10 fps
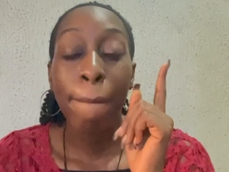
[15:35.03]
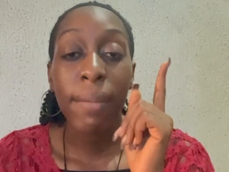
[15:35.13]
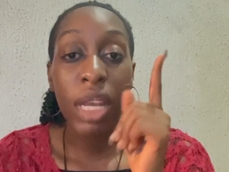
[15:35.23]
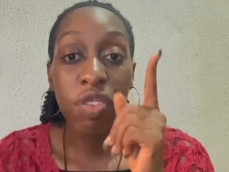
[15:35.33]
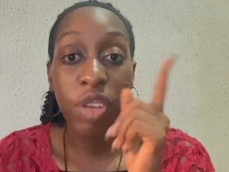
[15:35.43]

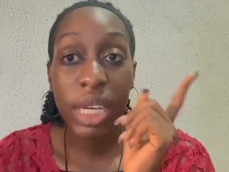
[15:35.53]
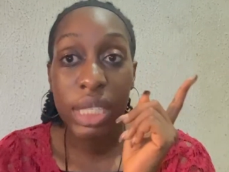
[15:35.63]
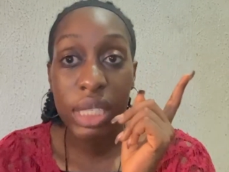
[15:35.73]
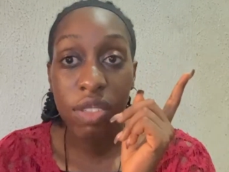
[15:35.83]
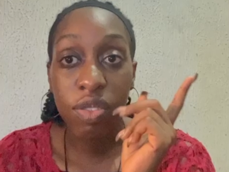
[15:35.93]

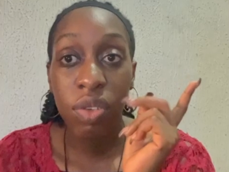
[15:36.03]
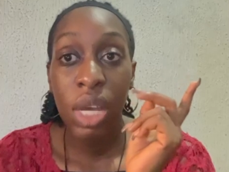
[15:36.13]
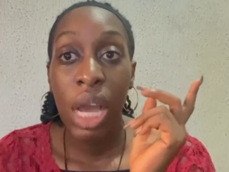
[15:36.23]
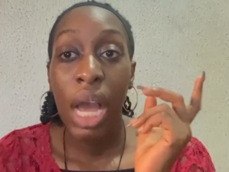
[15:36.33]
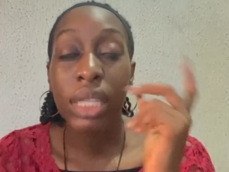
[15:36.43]
effective.
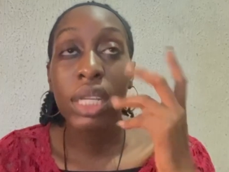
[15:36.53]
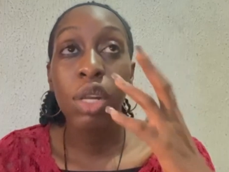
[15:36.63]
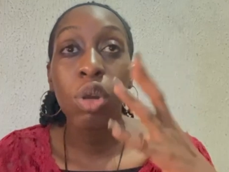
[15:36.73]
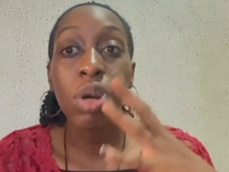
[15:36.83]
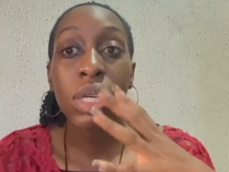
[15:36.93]
And
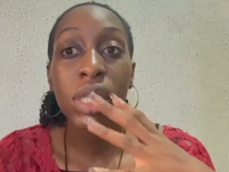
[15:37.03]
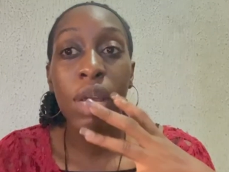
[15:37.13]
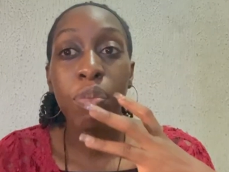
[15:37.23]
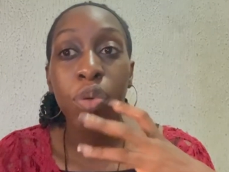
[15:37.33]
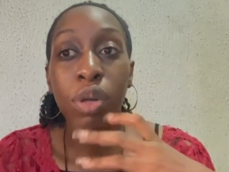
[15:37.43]
then
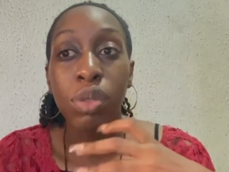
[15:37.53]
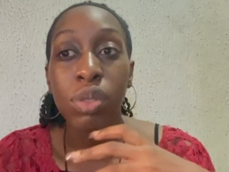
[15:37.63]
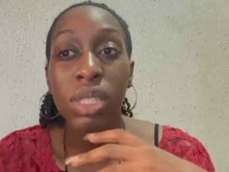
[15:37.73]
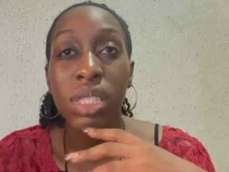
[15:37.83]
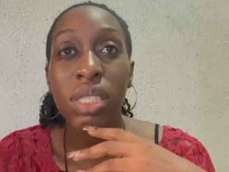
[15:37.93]
long-term
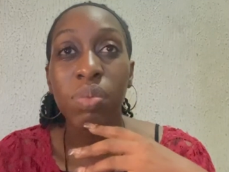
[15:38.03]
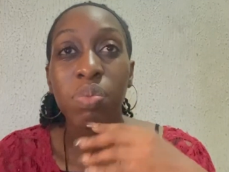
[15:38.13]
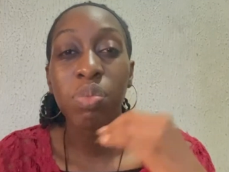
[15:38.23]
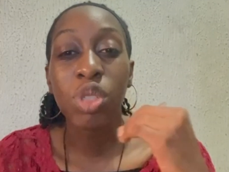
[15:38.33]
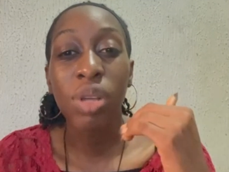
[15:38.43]
prognosis
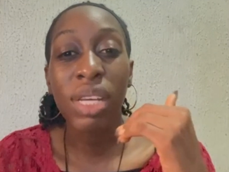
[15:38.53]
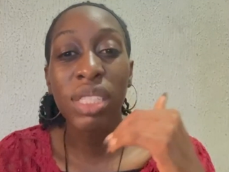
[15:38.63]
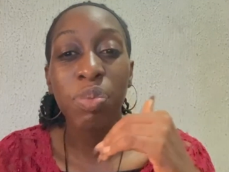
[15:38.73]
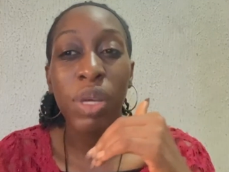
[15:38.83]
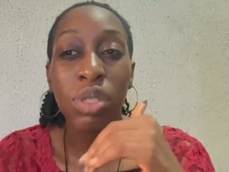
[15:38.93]
usually
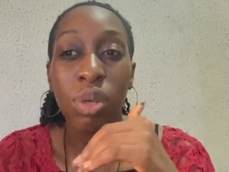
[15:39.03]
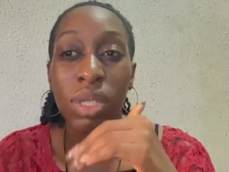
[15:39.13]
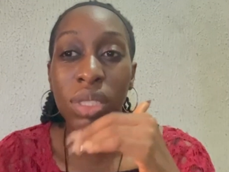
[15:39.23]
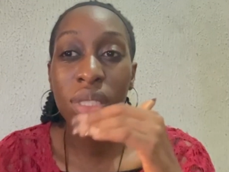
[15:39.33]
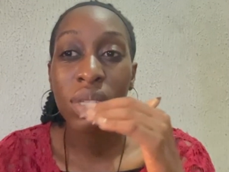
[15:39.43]
depends
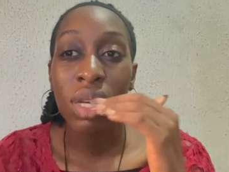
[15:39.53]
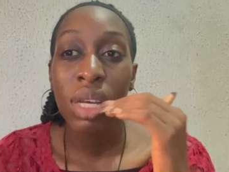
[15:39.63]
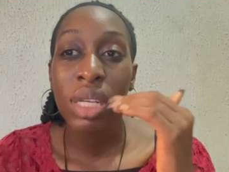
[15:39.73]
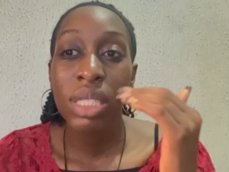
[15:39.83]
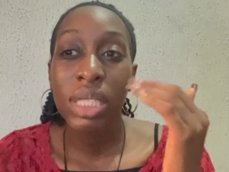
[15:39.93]
on
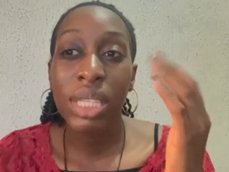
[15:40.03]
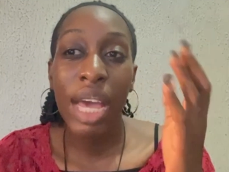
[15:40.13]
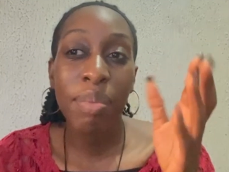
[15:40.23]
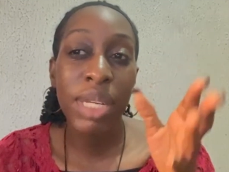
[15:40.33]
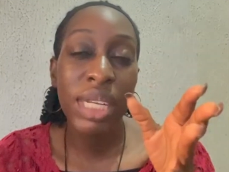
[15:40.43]

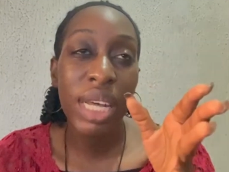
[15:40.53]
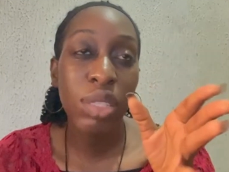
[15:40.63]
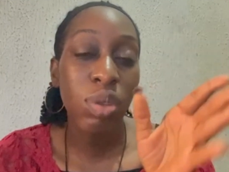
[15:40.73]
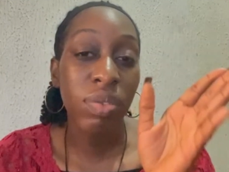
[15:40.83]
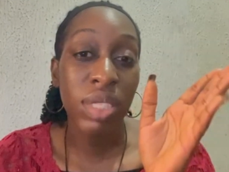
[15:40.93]

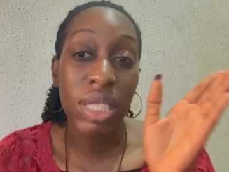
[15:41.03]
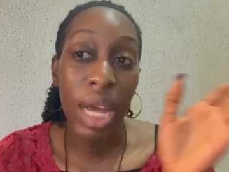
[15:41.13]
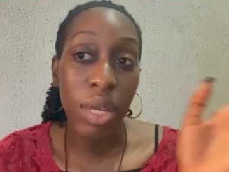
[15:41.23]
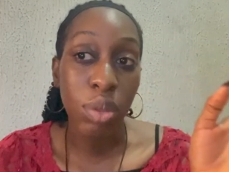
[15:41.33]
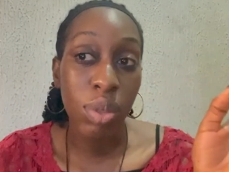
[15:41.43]
timeliness of the
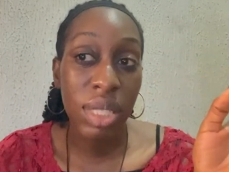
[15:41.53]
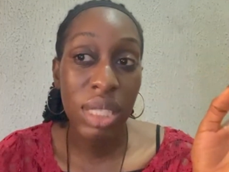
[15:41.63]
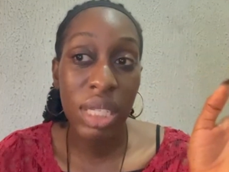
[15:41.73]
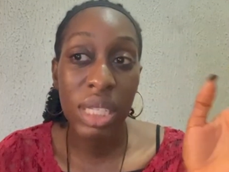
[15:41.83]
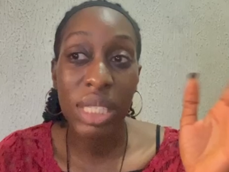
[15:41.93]

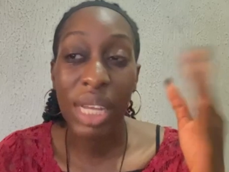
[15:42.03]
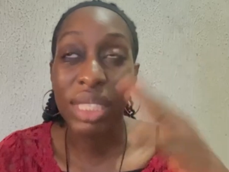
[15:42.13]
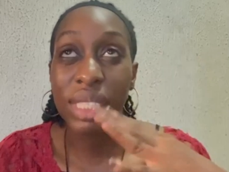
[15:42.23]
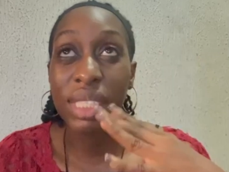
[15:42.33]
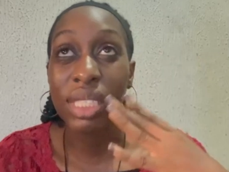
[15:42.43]
diagnosis
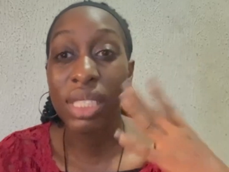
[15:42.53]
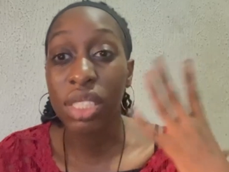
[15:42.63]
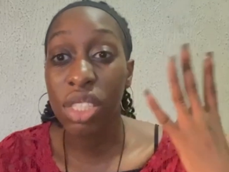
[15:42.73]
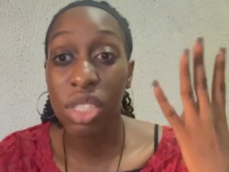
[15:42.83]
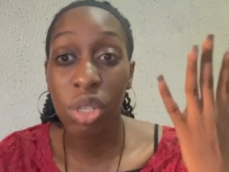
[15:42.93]
and the
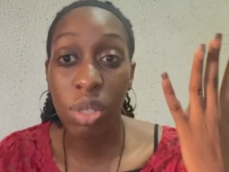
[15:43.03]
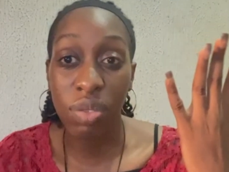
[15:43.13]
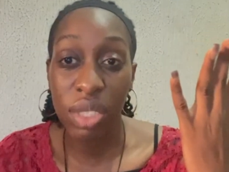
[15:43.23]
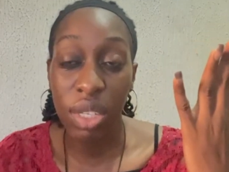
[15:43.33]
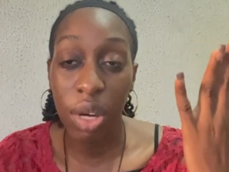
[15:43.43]
initiation
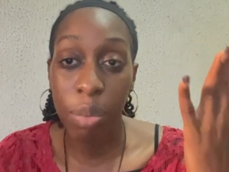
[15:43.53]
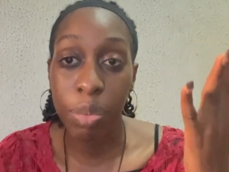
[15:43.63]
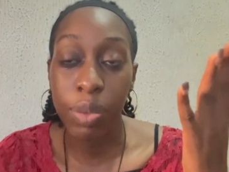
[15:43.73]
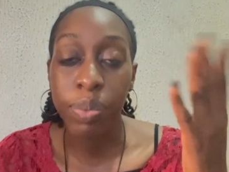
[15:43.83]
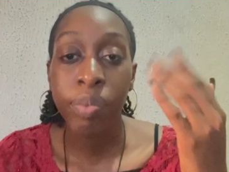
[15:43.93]
of the
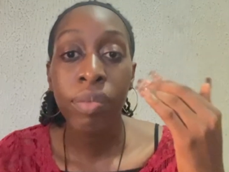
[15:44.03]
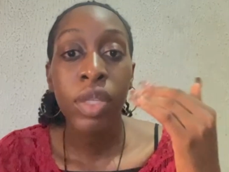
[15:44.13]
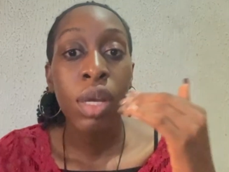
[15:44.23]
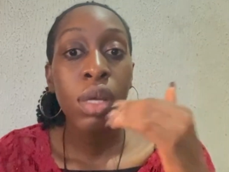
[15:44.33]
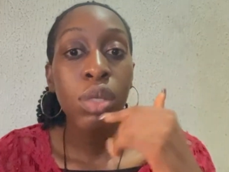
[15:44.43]
therapy.
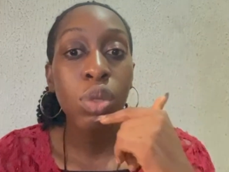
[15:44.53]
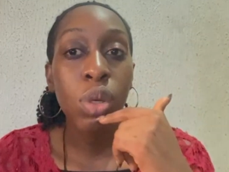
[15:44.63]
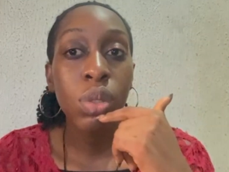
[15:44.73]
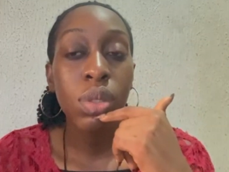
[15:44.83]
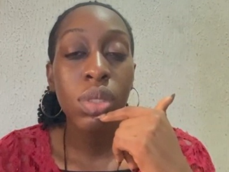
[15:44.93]

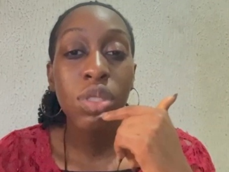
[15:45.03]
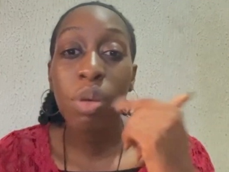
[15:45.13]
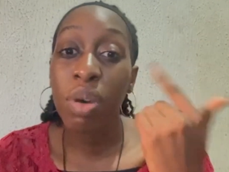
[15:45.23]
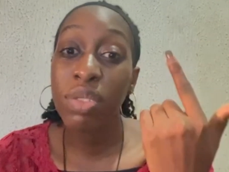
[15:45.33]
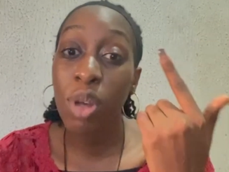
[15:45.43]
So
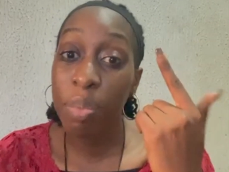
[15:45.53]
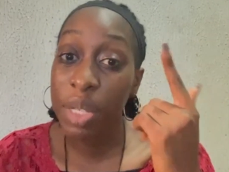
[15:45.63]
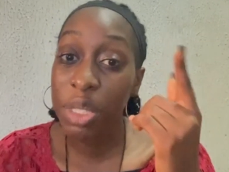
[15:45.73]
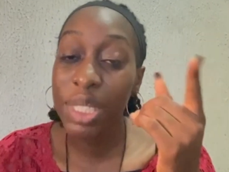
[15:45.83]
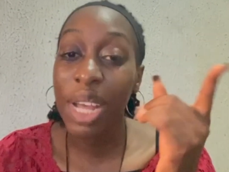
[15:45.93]
some of the
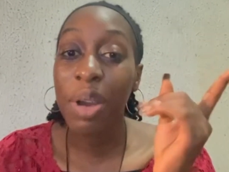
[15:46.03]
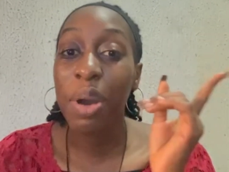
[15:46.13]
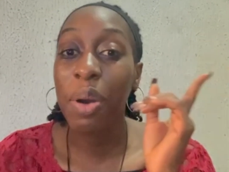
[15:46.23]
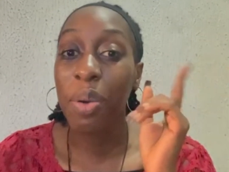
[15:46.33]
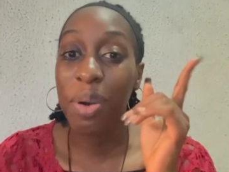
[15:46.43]
complications that
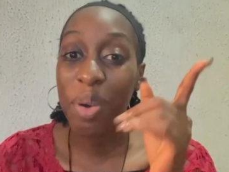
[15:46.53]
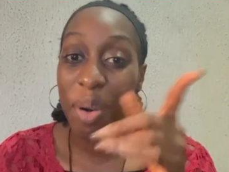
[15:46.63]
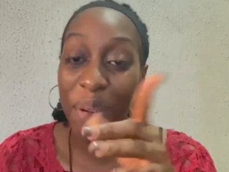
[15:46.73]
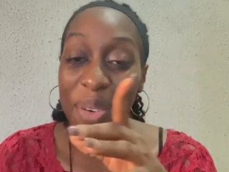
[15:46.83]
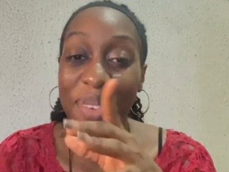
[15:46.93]
can
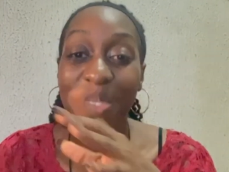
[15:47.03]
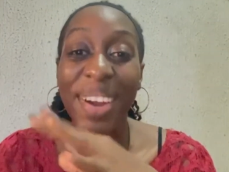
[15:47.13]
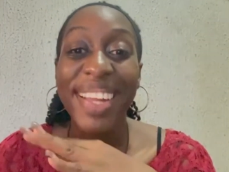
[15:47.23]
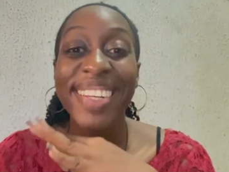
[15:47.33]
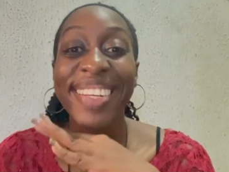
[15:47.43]
occur
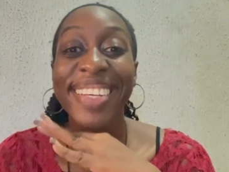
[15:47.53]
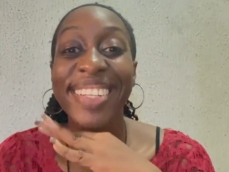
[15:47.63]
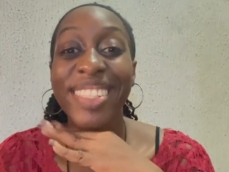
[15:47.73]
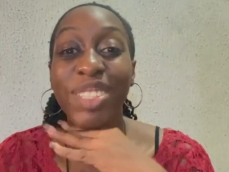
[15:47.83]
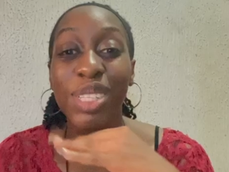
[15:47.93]
when
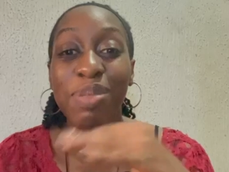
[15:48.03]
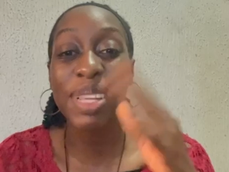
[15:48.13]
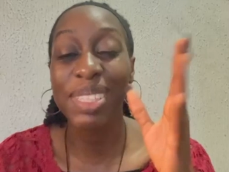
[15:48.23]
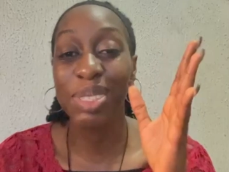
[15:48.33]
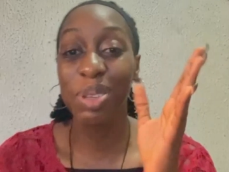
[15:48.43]

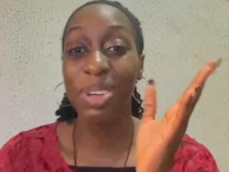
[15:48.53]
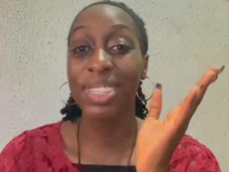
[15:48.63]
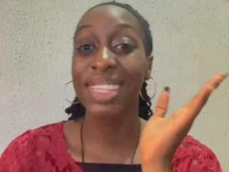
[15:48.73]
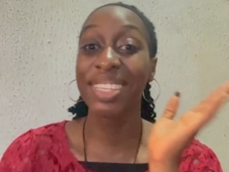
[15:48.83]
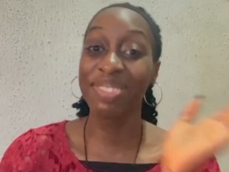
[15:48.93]
treatment is
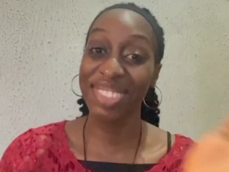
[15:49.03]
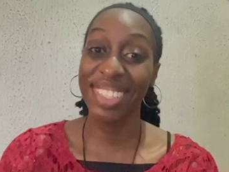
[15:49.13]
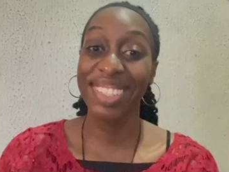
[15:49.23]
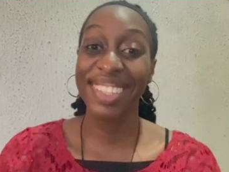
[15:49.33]
not given